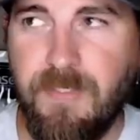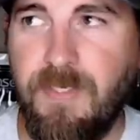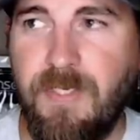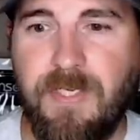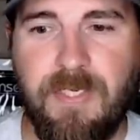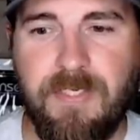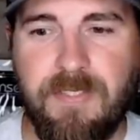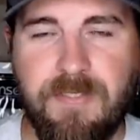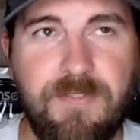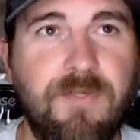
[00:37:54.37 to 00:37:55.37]

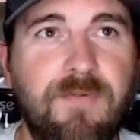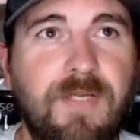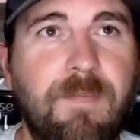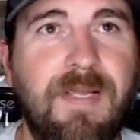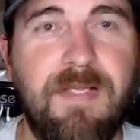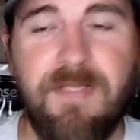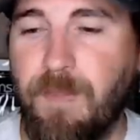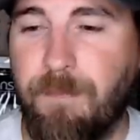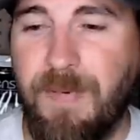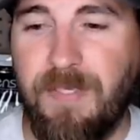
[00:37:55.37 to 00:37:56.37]
and dude, they make the
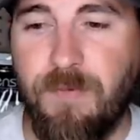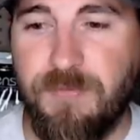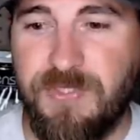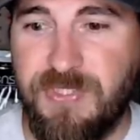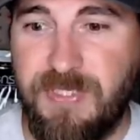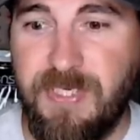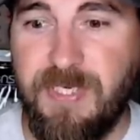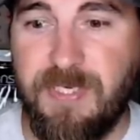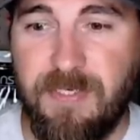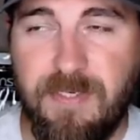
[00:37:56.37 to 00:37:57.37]
Bellow
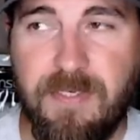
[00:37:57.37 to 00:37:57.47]
Stick